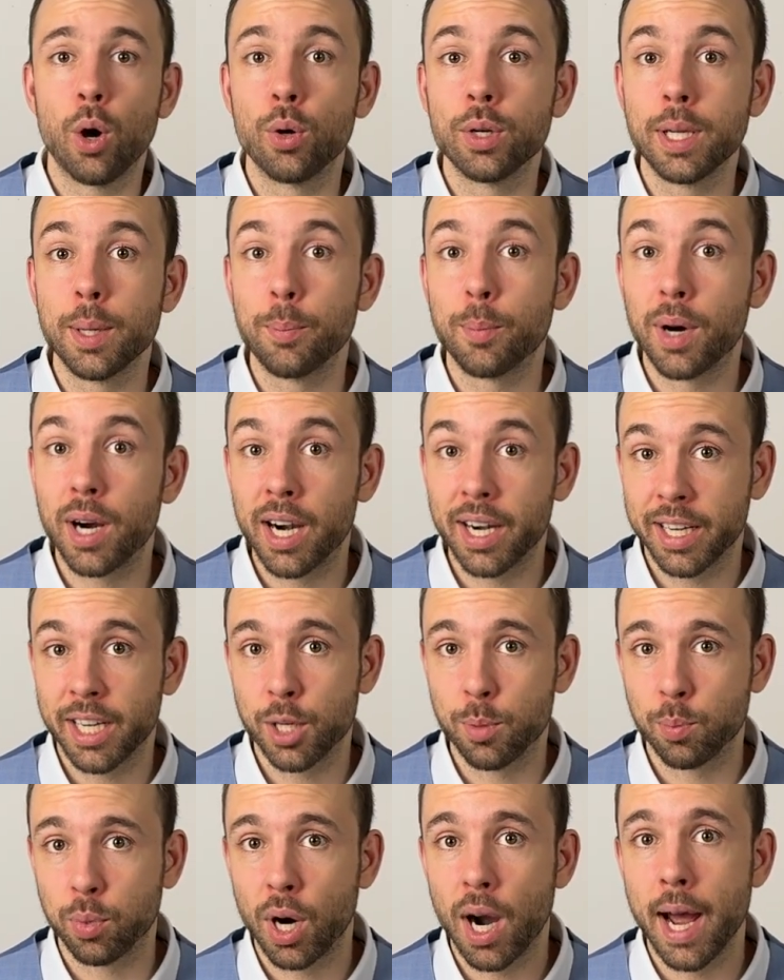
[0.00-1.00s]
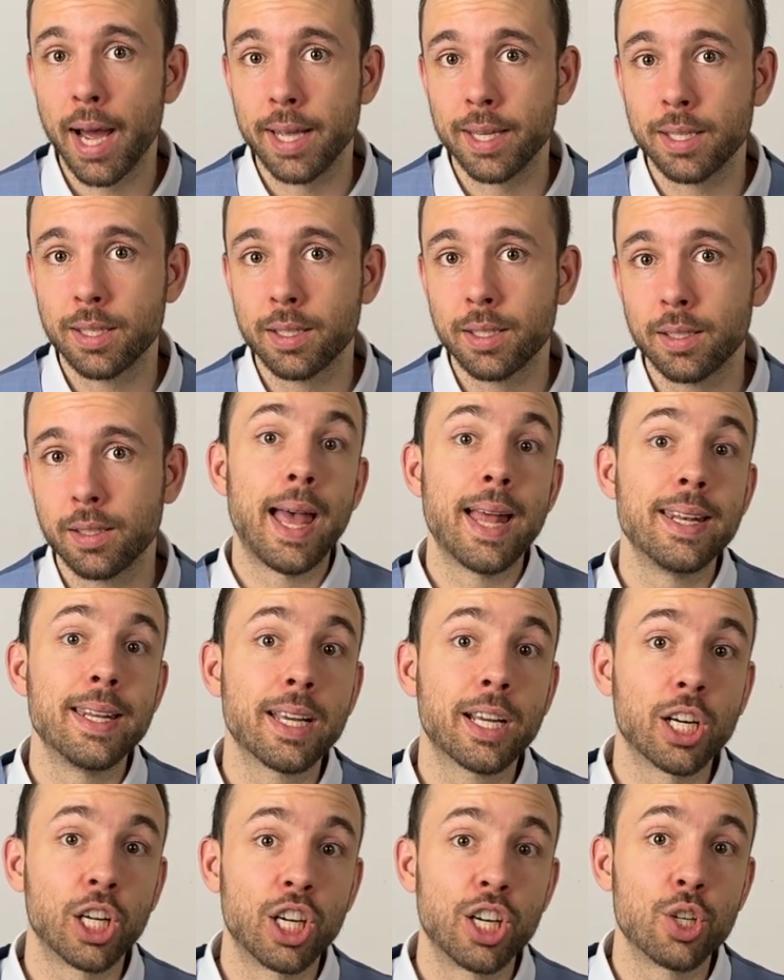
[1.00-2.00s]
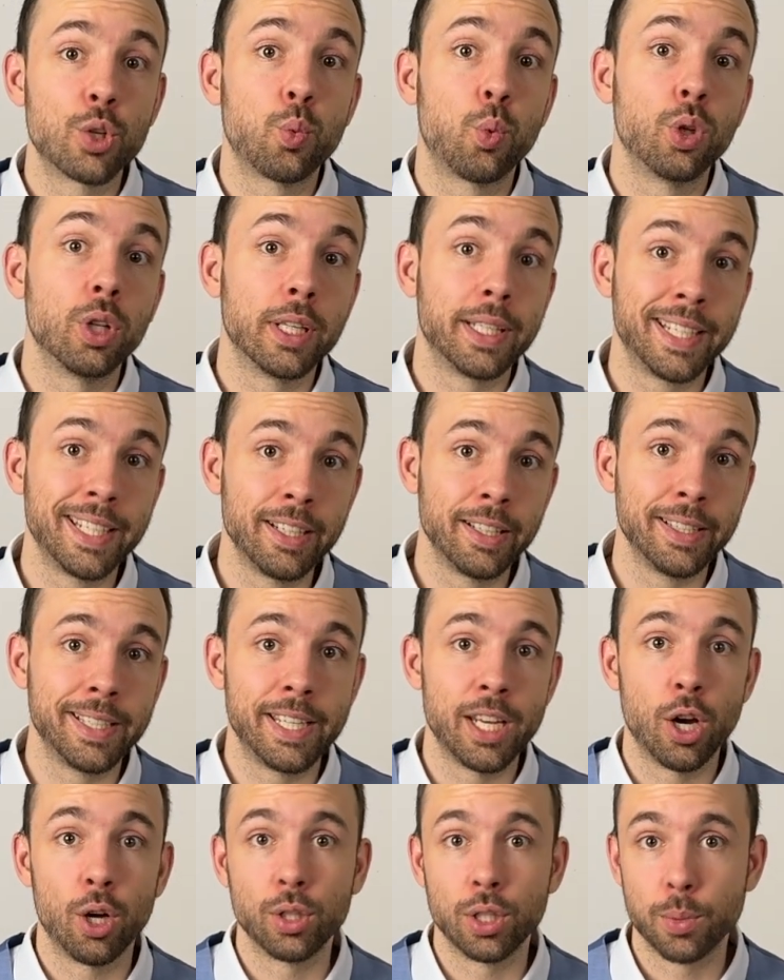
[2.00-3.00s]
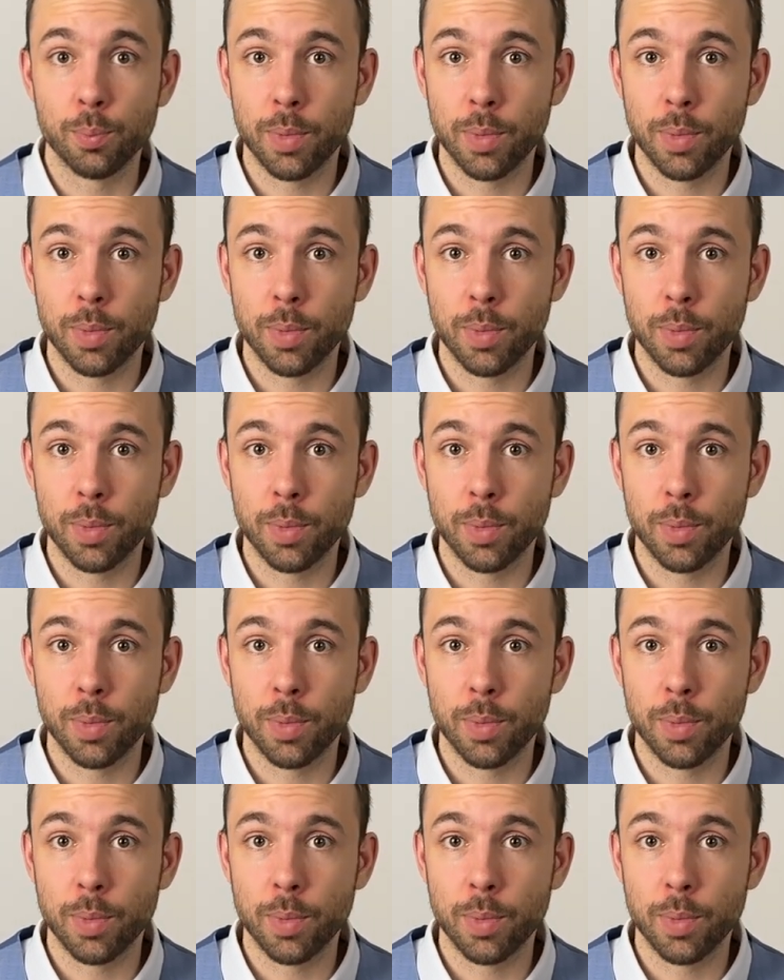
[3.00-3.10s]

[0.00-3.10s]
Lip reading: on the market price and the current volatility on the